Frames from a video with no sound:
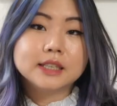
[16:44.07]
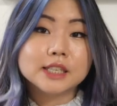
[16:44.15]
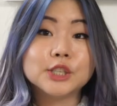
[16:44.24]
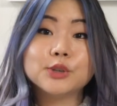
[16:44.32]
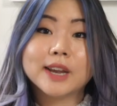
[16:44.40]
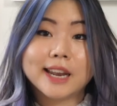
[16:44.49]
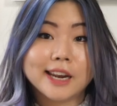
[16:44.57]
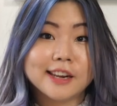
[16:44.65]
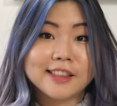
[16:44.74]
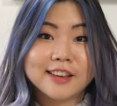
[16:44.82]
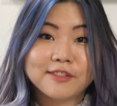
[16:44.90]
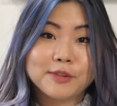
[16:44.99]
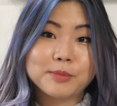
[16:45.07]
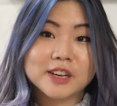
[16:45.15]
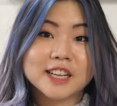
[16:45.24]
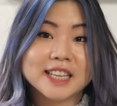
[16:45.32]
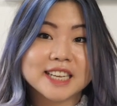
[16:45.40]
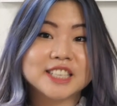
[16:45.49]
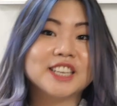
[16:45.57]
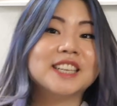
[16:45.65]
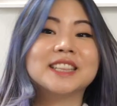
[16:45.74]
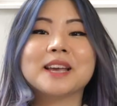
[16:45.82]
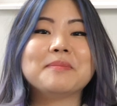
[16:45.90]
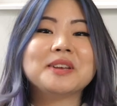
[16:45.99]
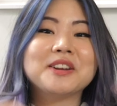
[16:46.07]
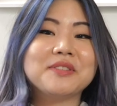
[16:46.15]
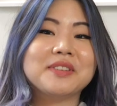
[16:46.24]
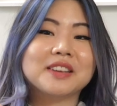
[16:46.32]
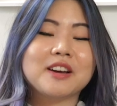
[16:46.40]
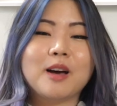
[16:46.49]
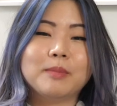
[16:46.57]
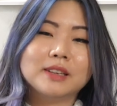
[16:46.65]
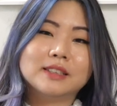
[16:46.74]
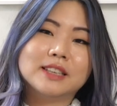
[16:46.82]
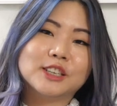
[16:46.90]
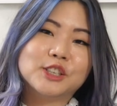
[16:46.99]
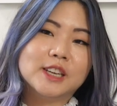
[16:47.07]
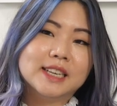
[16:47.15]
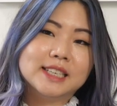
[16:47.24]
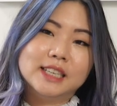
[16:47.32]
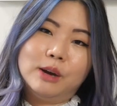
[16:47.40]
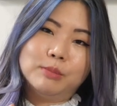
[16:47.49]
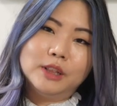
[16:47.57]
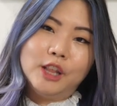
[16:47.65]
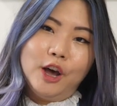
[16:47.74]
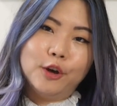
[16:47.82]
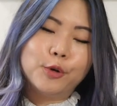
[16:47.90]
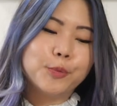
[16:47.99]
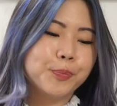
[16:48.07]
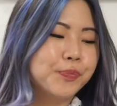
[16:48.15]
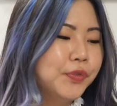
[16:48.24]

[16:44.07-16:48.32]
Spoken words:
Did you get anything from the collection? Let me know in the comment section down below.